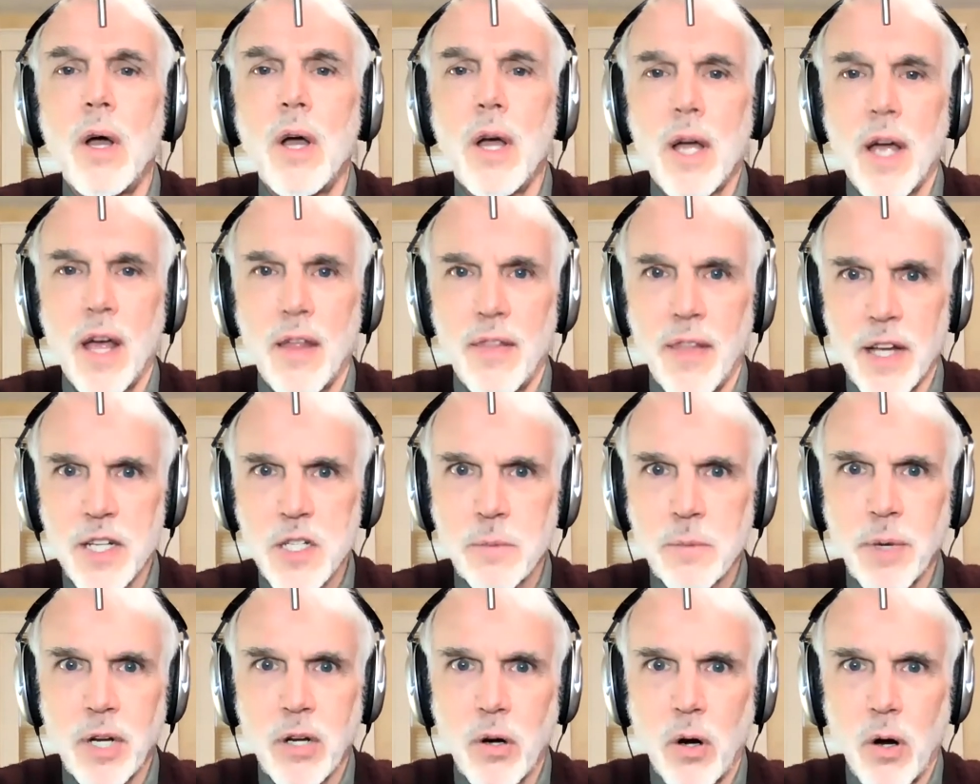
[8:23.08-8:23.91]
And that's
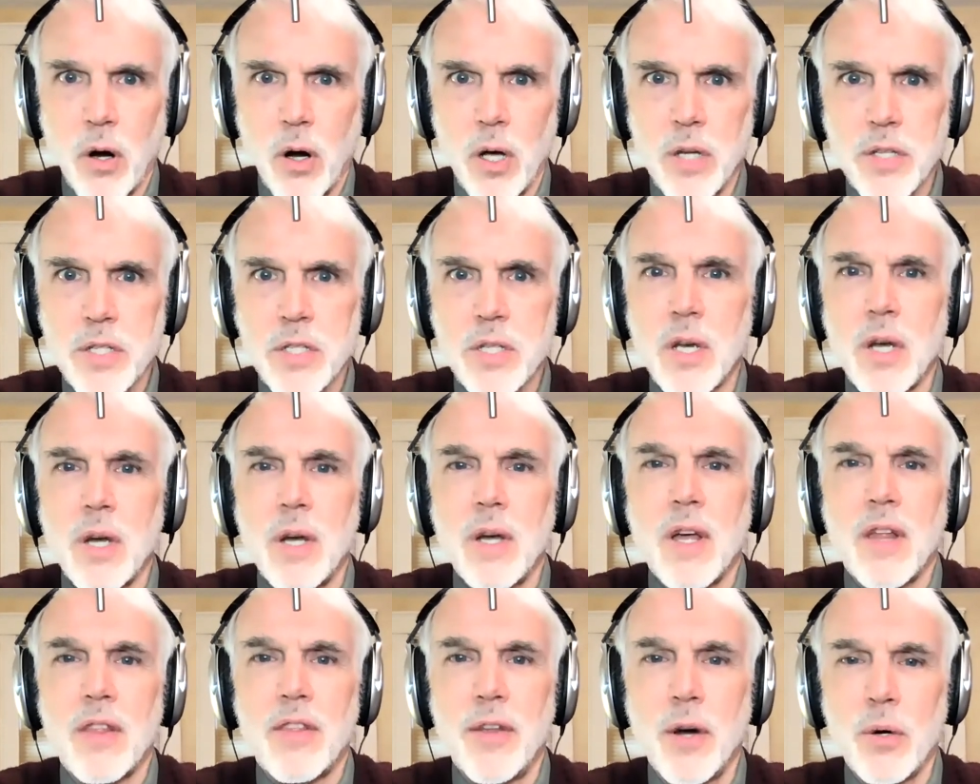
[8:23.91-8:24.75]
because
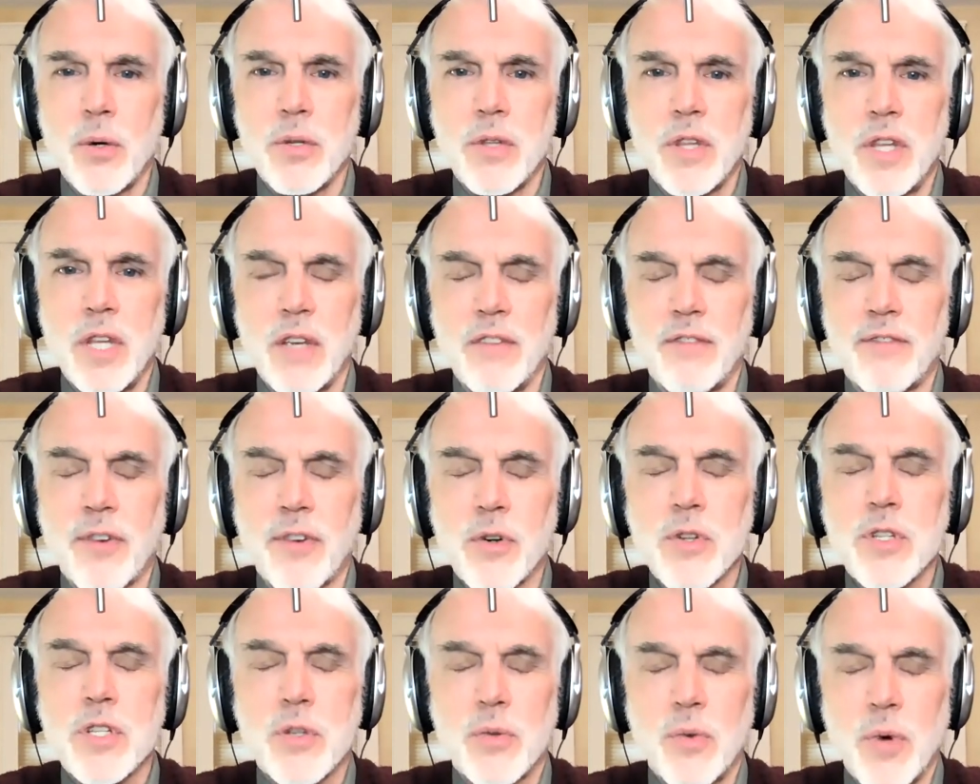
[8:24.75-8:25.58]
though the
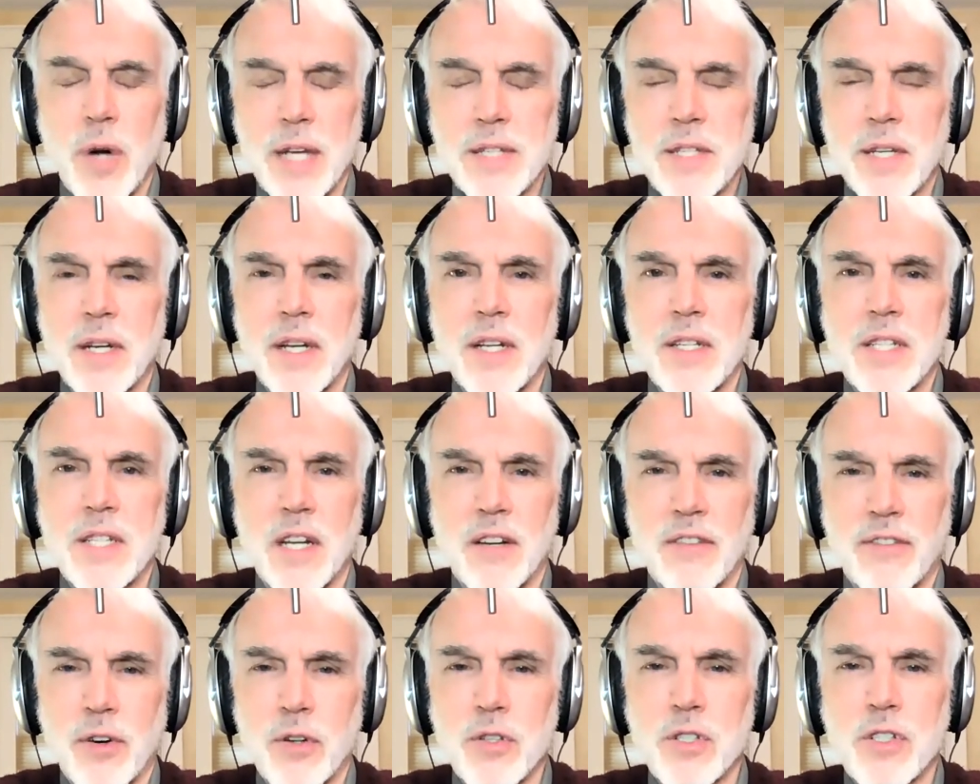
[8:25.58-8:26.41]
first resonance
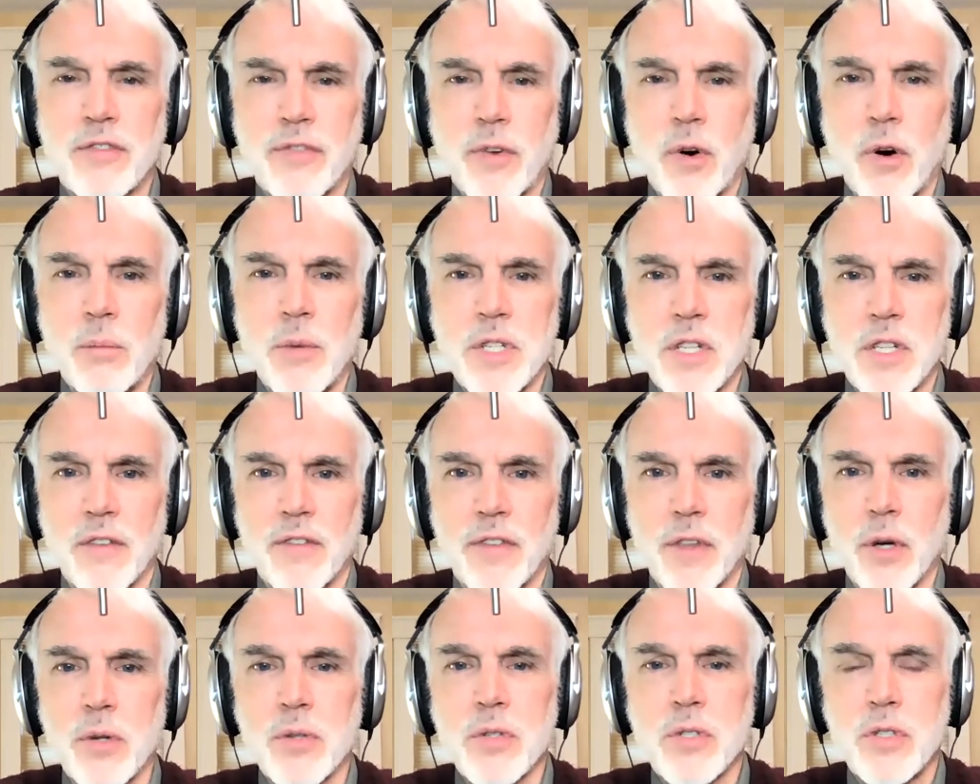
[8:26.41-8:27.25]
and first formants of
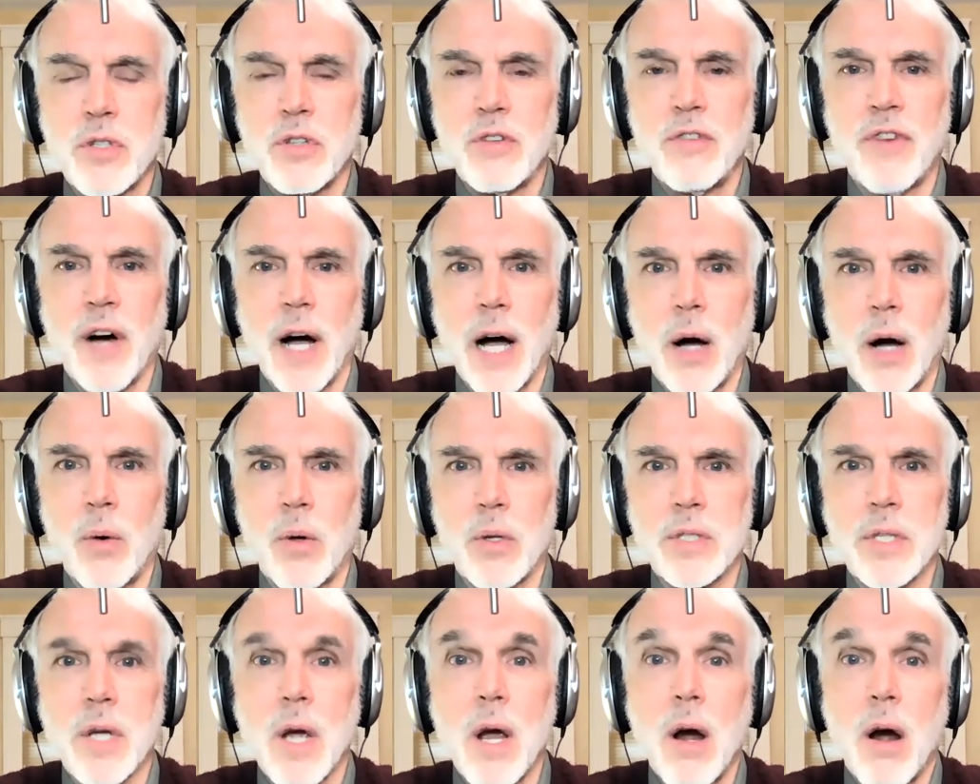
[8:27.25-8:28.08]
those two
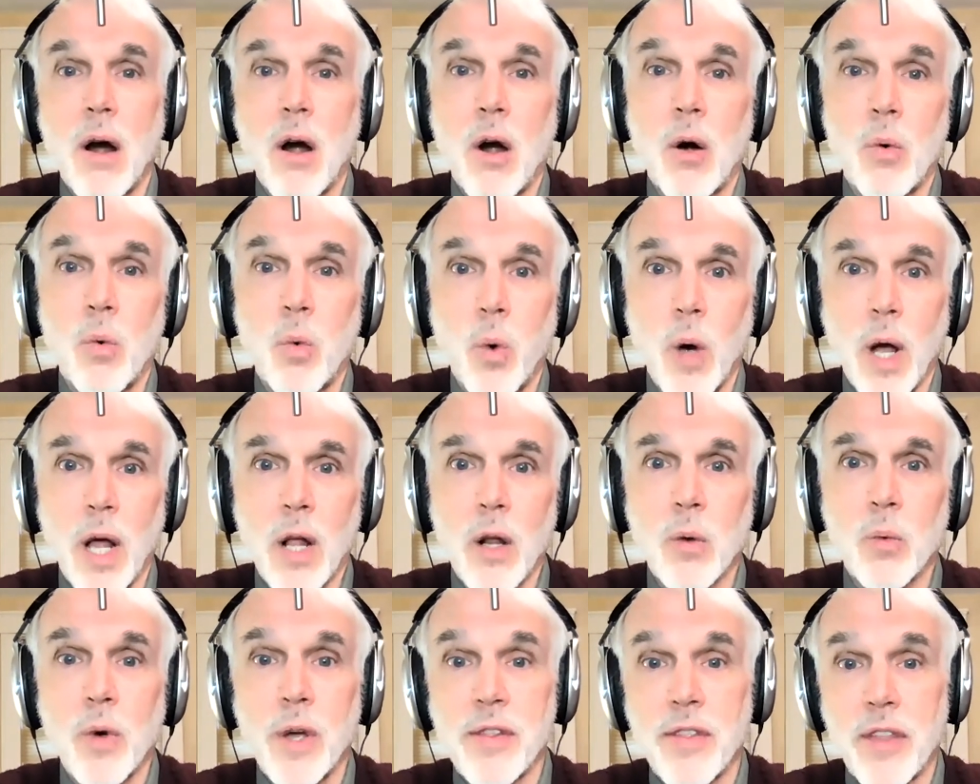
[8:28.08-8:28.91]
vowels are
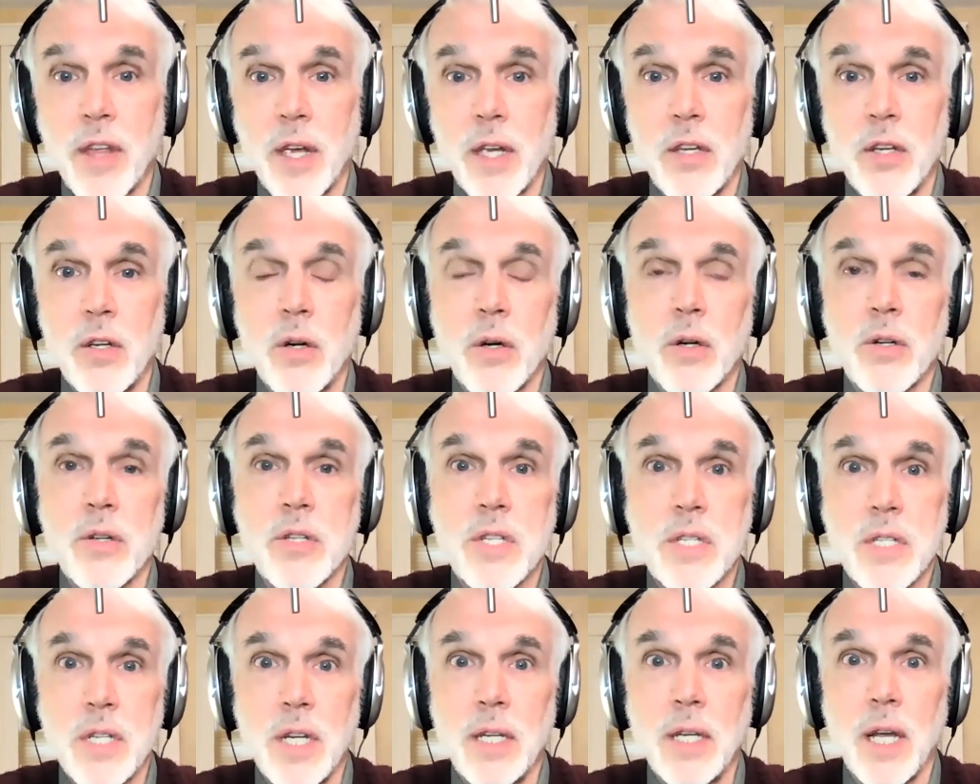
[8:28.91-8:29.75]
well within your
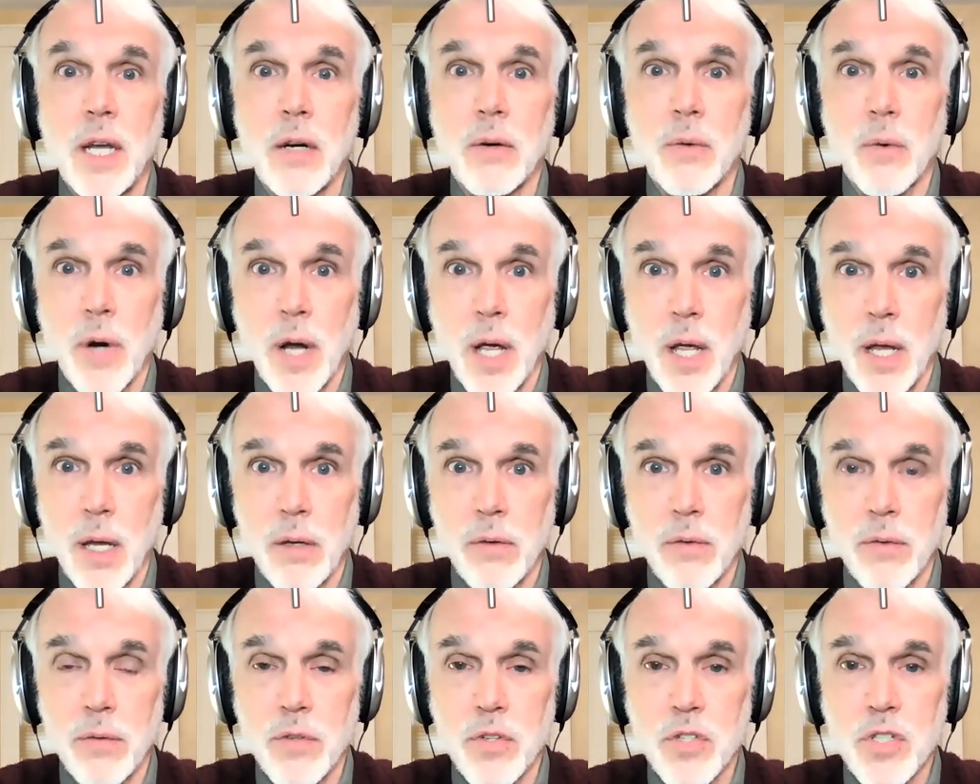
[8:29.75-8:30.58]
singing
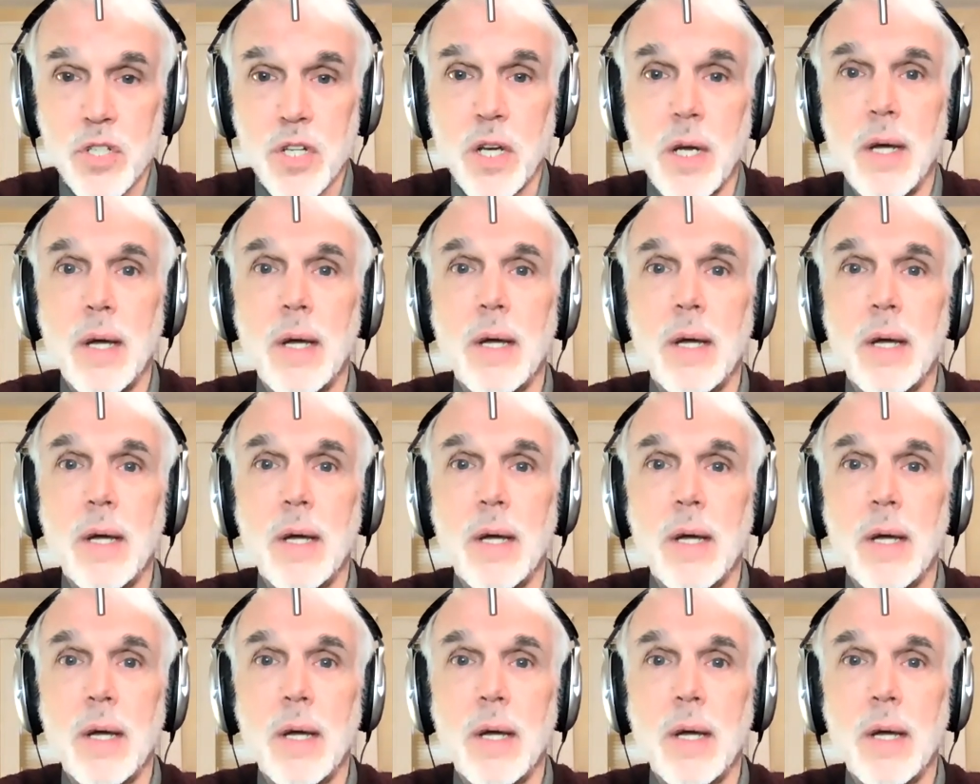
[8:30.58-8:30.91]
range.